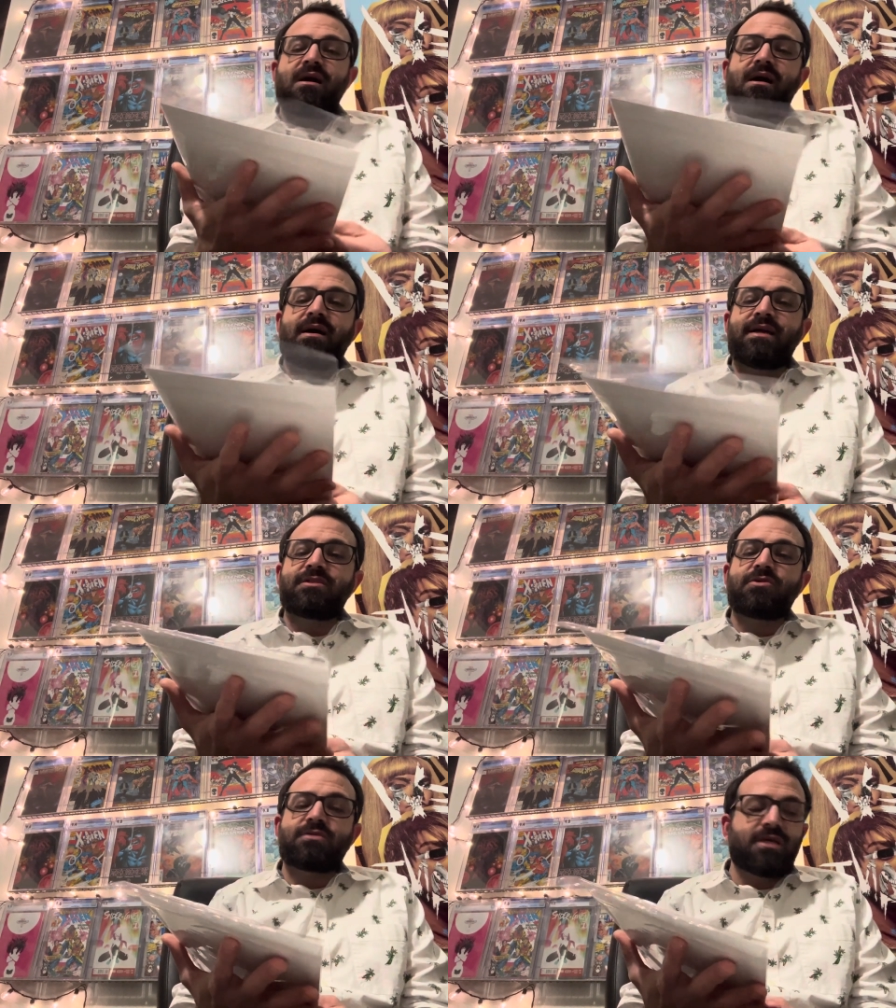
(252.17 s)
Uh, in
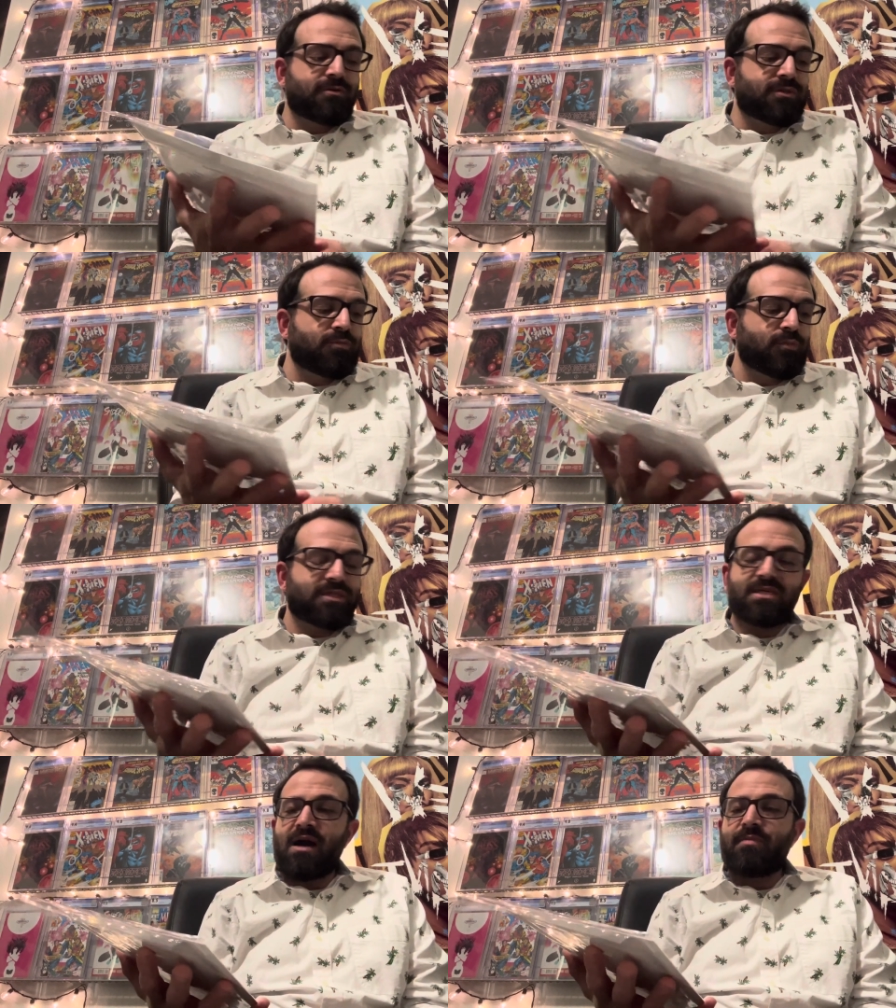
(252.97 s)
association with
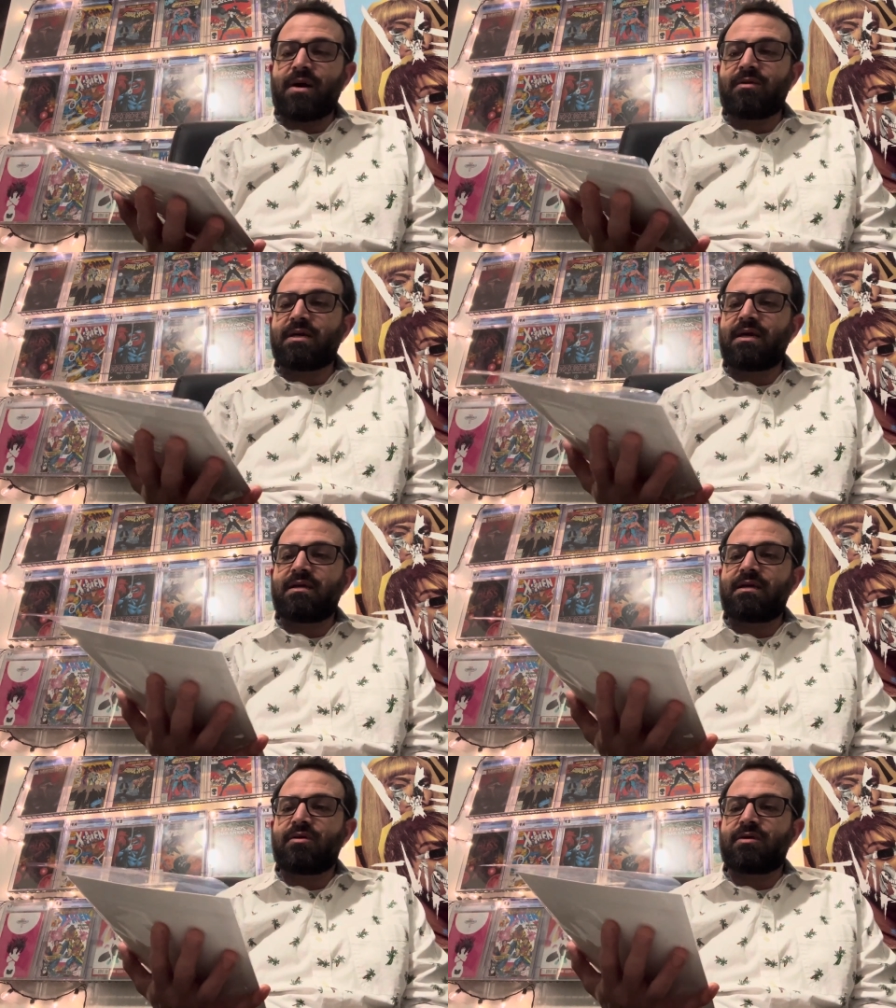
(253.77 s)
Skybound
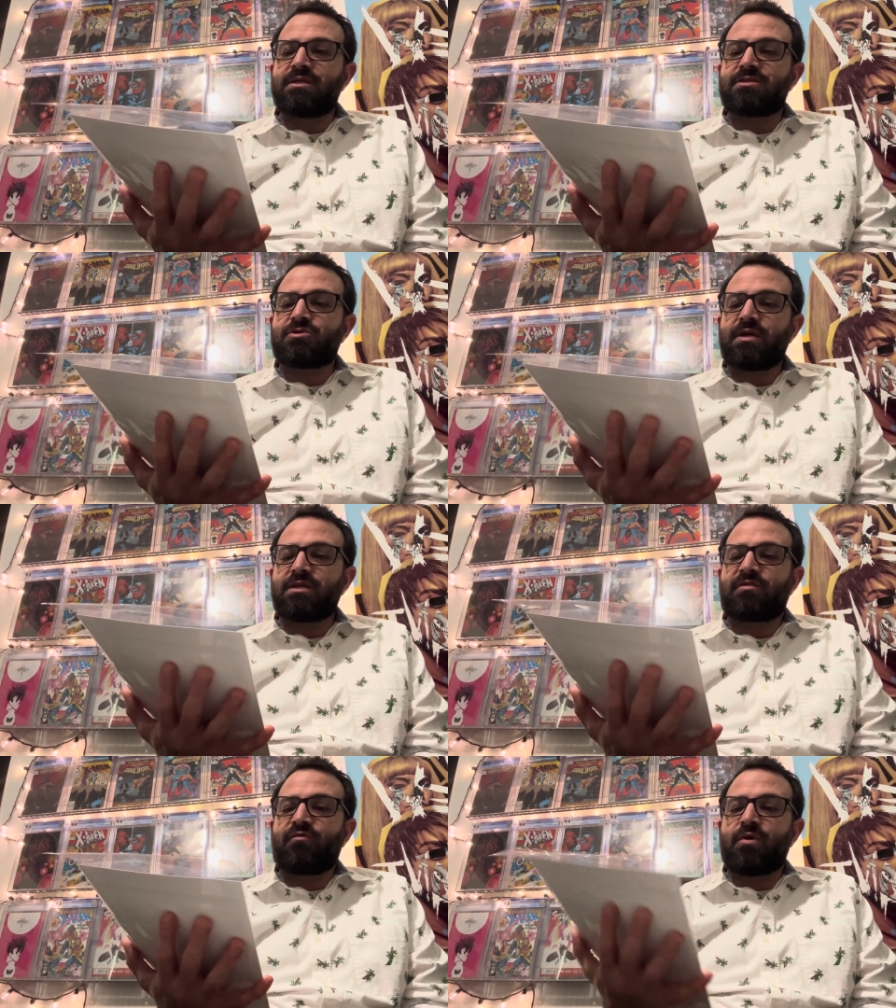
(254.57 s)
again, here is
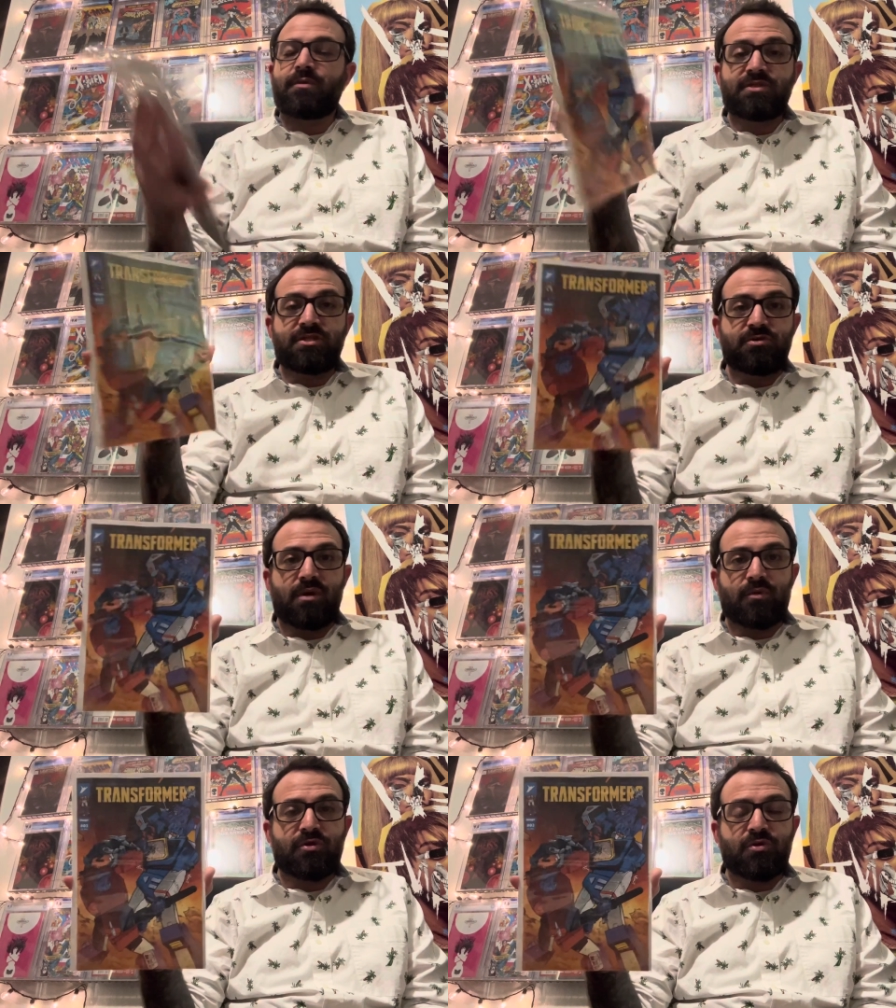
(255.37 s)
Transformers issue
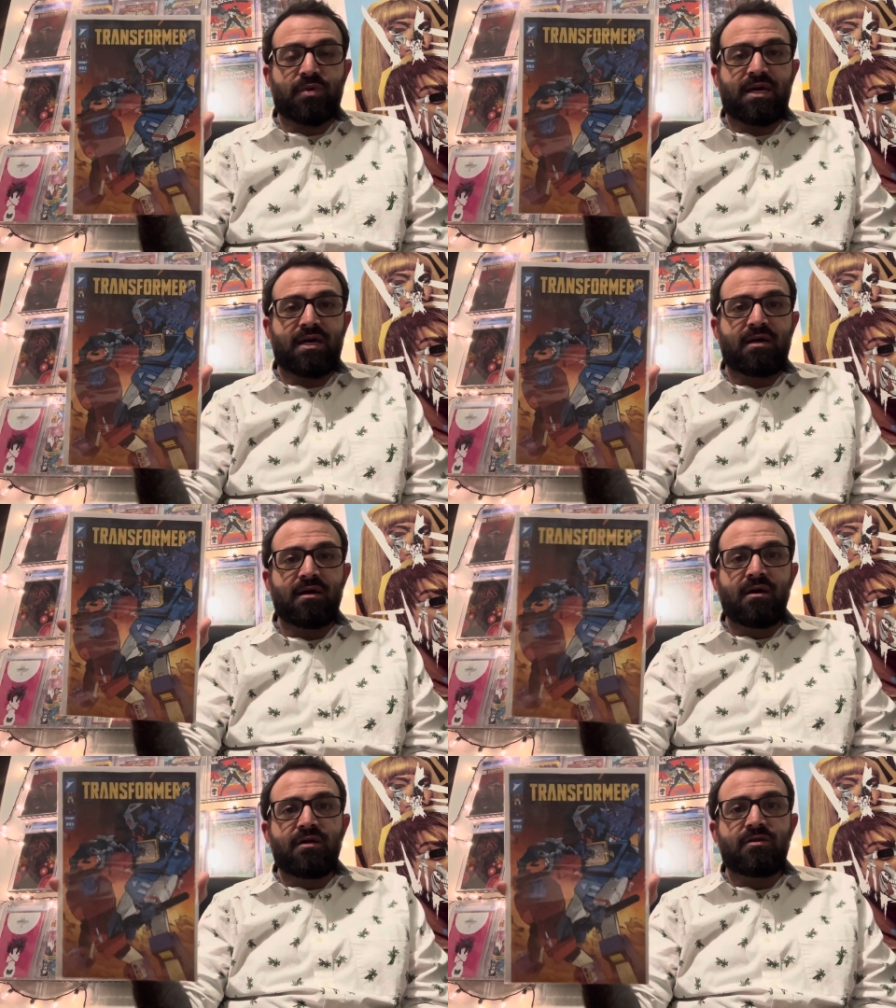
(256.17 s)
number three,
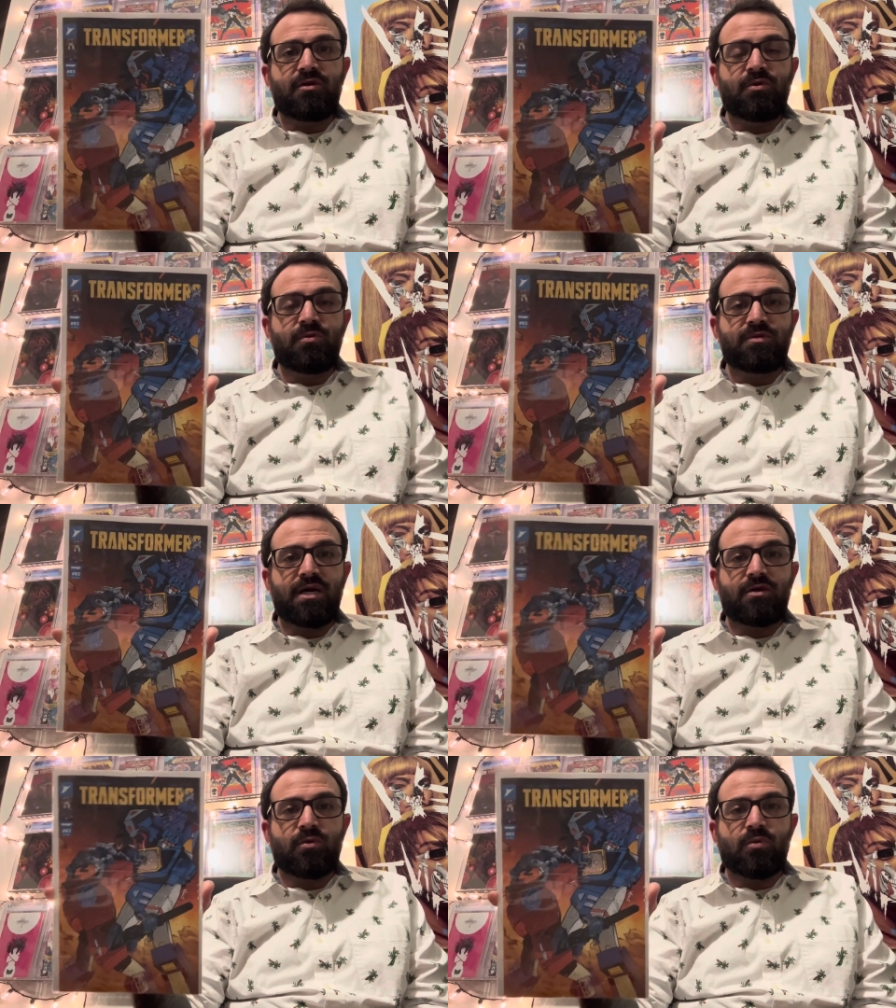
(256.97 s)
the new
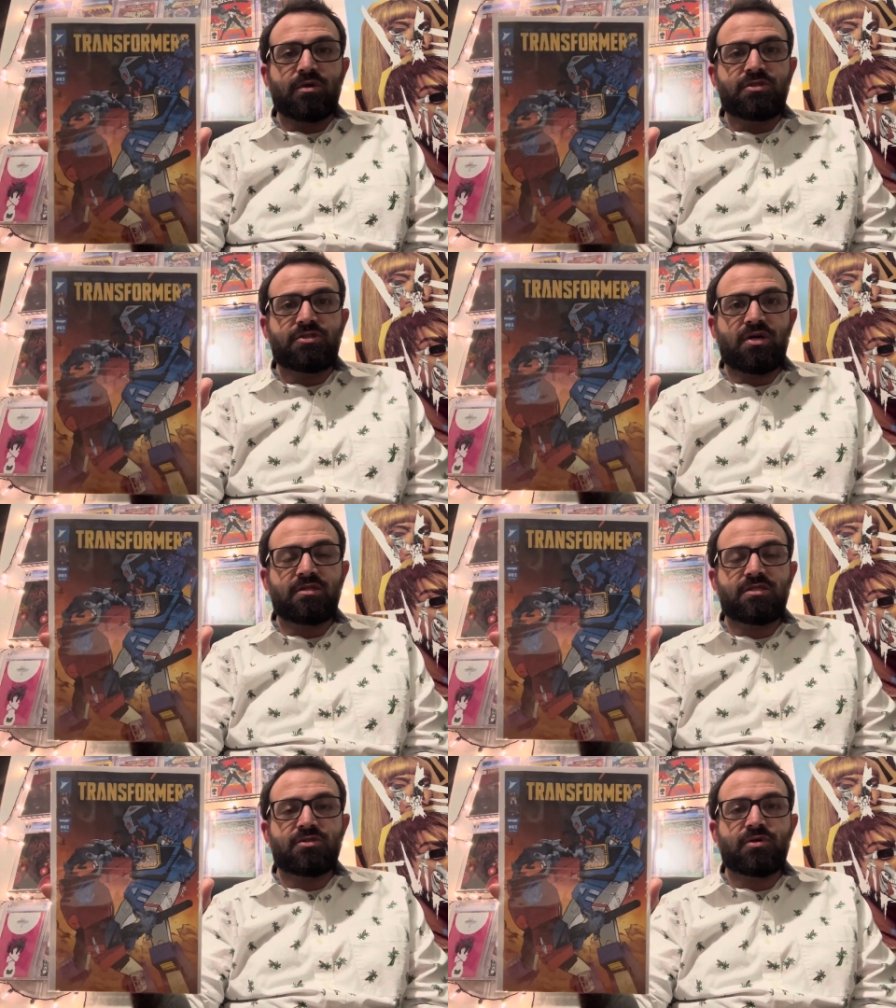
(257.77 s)
Daniel Warren
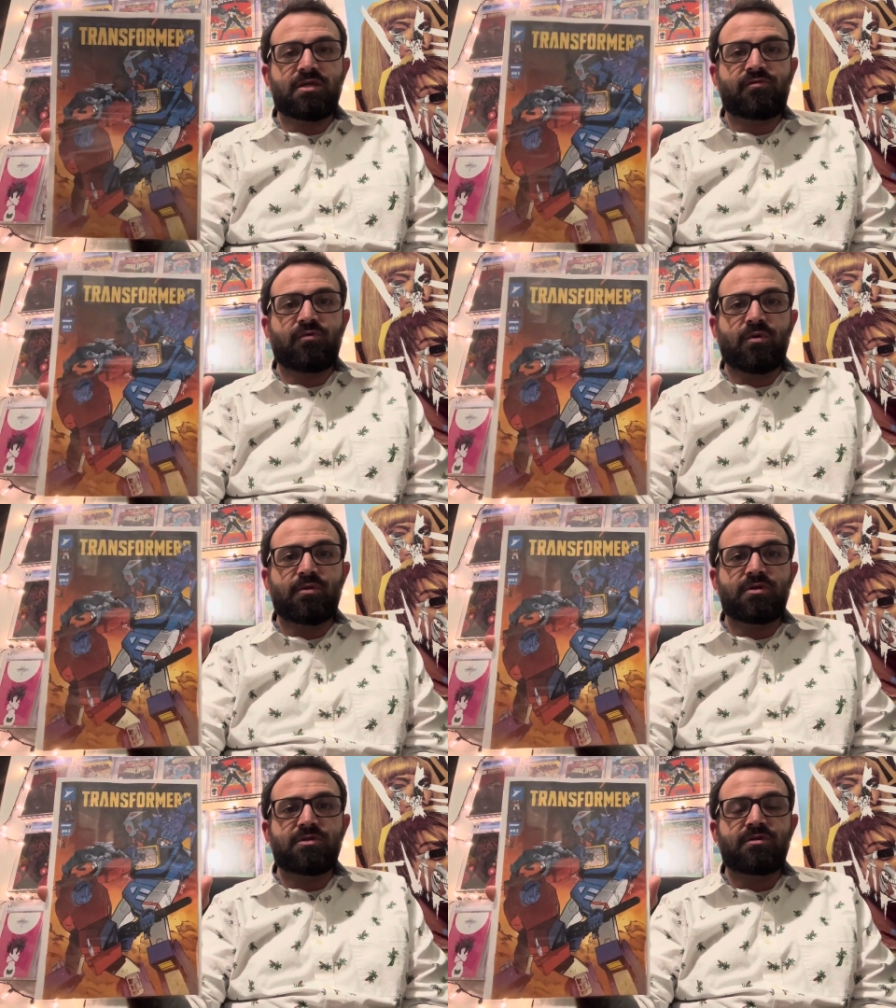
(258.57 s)
Johnson
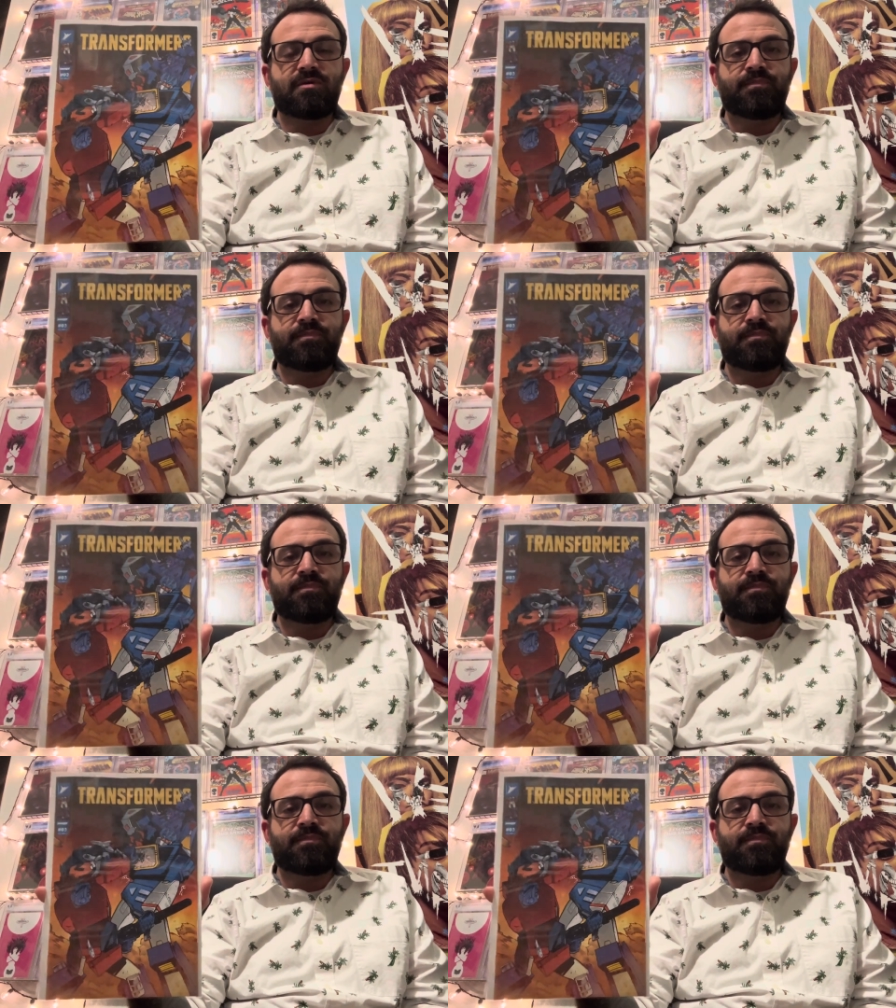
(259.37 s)
Transformers.